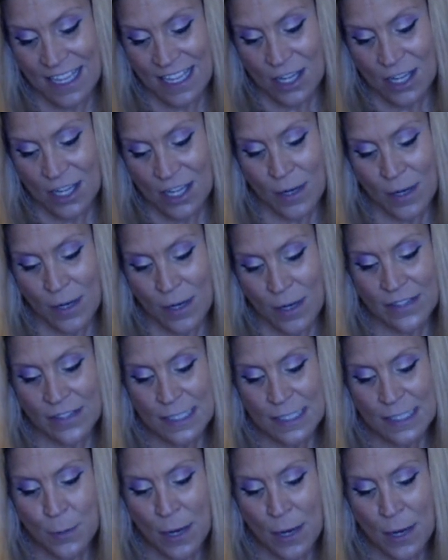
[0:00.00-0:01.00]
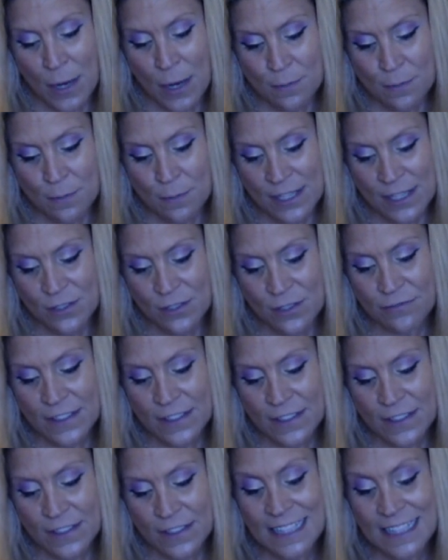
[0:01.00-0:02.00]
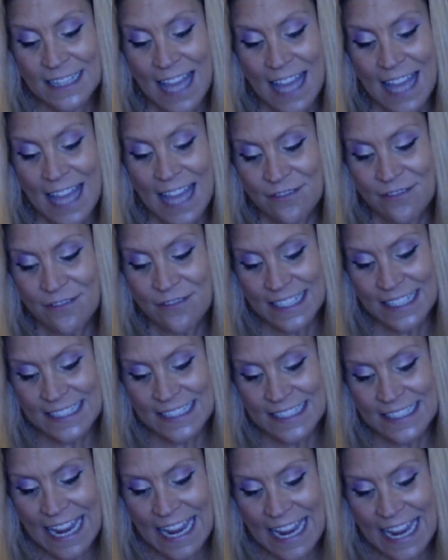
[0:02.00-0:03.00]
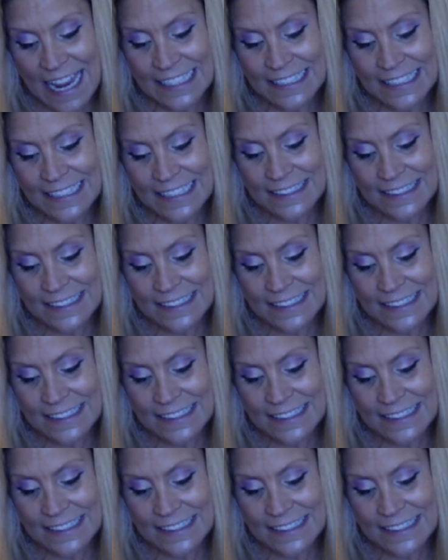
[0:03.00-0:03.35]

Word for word: Creative expression makes you feel alive and excited